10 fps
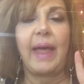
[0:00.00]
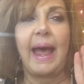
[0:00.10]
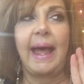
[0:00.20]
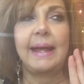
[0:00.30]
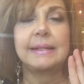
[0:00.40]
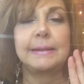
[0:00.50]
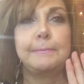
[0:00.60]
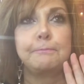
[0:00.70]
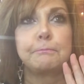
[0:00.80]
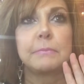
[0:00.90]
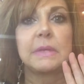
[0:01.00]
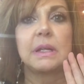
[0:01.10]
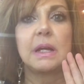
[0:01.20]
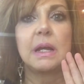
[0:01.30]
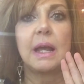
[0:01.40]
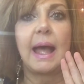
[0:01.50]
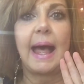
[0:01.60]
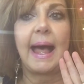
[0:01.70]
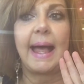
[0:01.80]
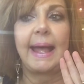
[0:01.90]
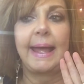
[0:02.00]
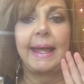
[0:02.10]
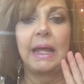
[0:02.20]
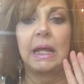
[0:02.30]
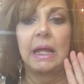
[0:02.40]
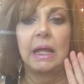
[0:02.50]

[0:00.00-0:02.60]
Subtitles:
that I